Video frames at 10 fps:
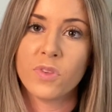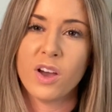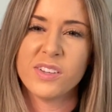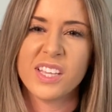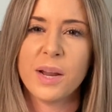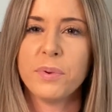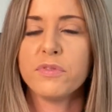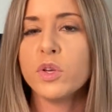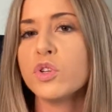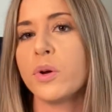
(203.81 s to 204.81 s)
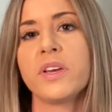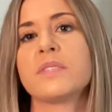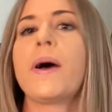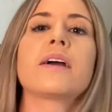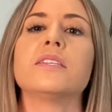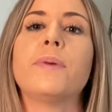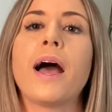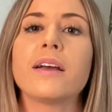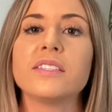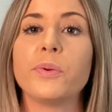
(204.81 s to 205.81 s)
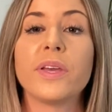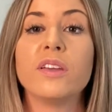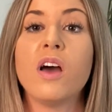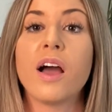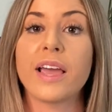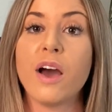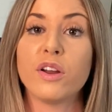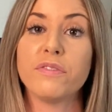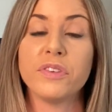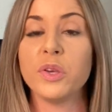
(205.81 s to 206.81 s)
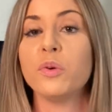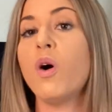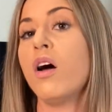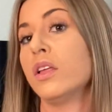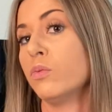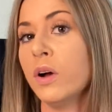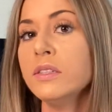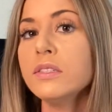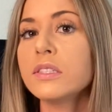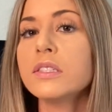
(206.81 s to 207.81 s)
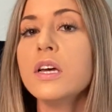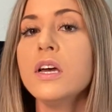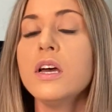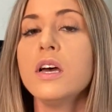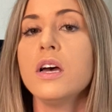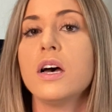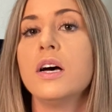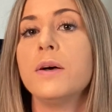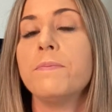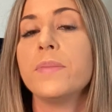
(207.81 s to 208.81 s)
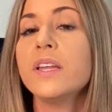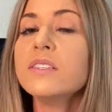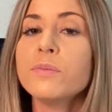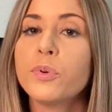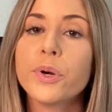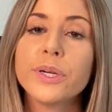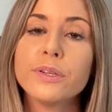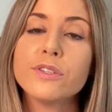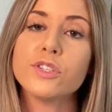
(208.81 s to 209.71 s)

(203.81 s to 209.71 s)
I'll set up a few showings back to back so we can knock out a few all at once. It is important